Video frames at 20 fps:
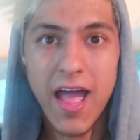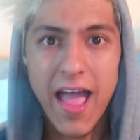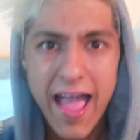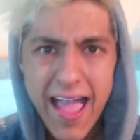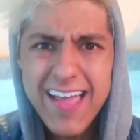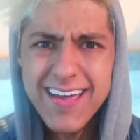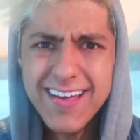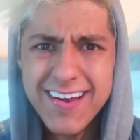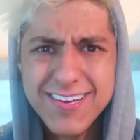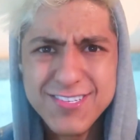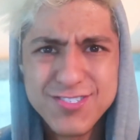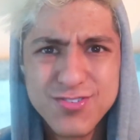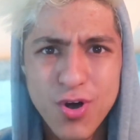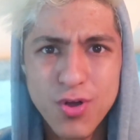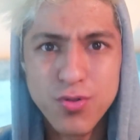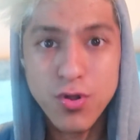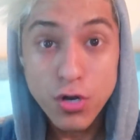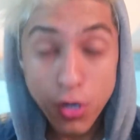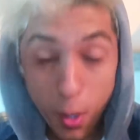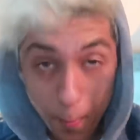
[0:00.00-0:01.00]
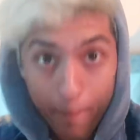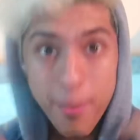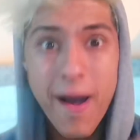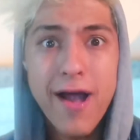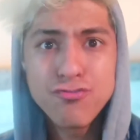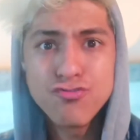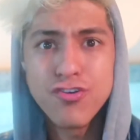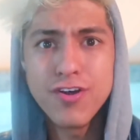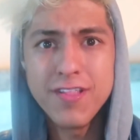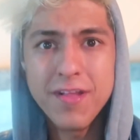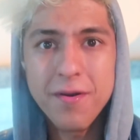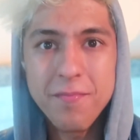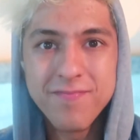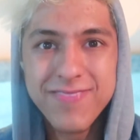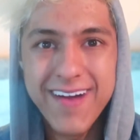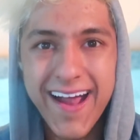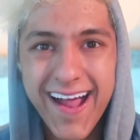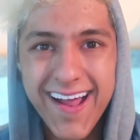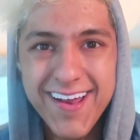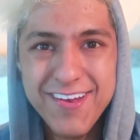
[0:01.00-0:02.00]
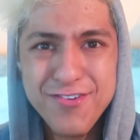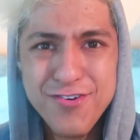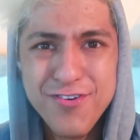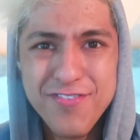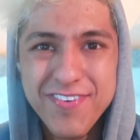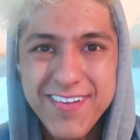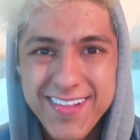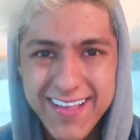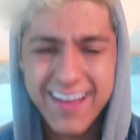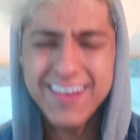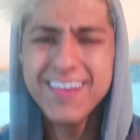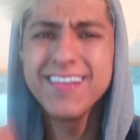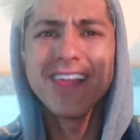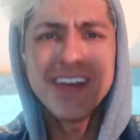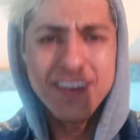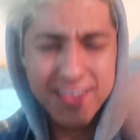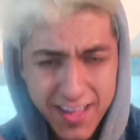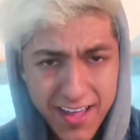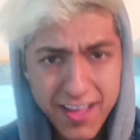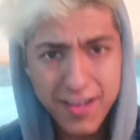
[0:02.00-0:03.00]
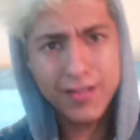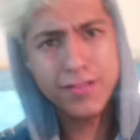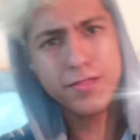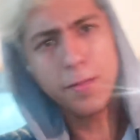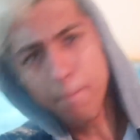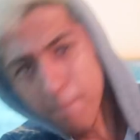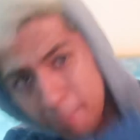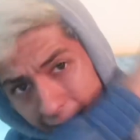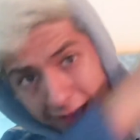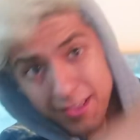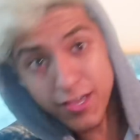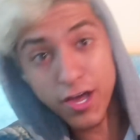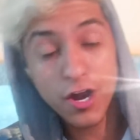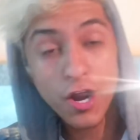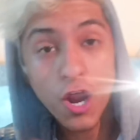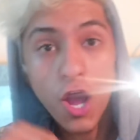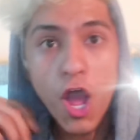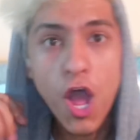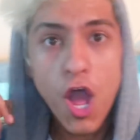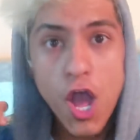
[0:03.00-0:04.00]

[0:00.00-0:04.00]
Hey, let's go, welcome back to another brand new video, another day, another banger.